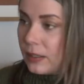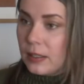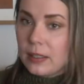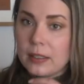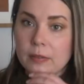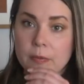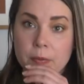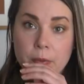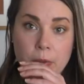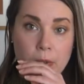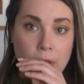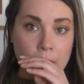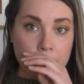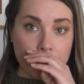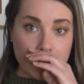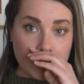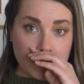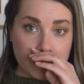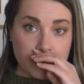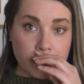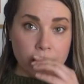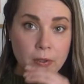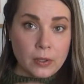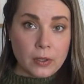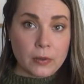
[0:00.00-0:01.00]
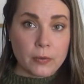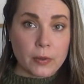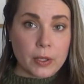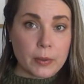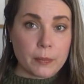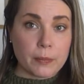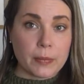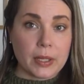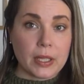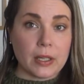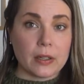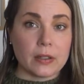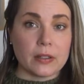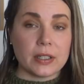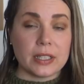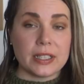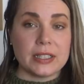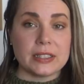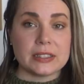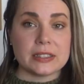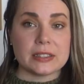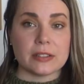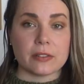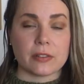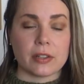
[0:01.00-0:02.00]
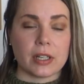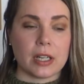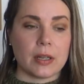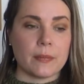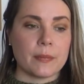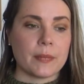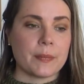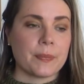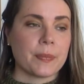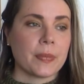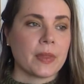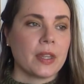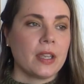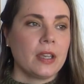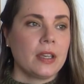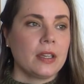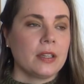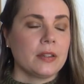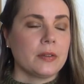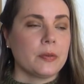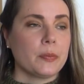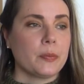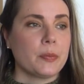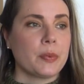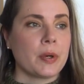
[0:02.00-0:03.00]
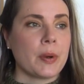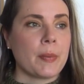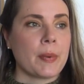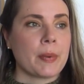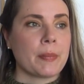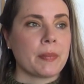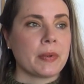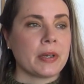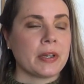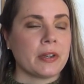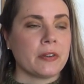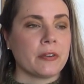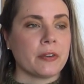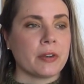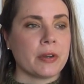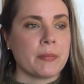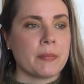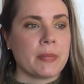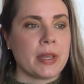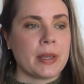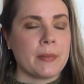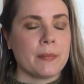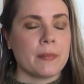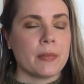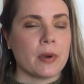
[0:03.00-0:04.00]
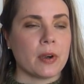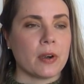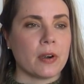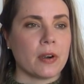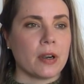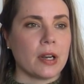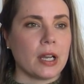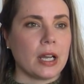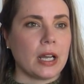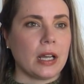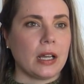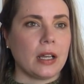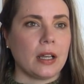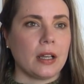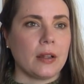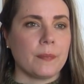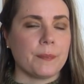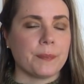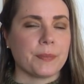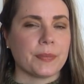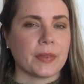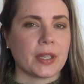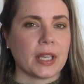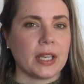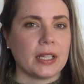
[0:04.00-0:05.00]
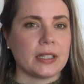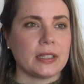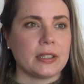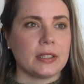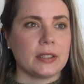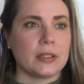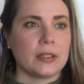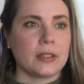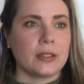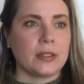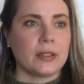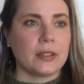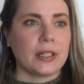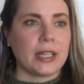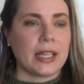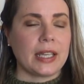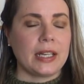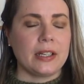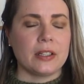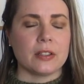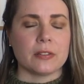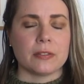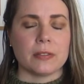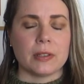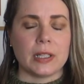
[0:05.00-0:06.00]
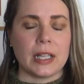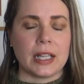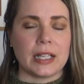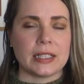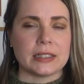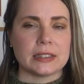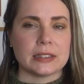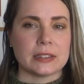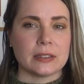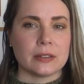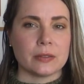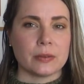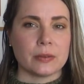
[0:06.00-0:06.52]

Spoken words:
If you have been following me on Instagram, you probably remember at the end of last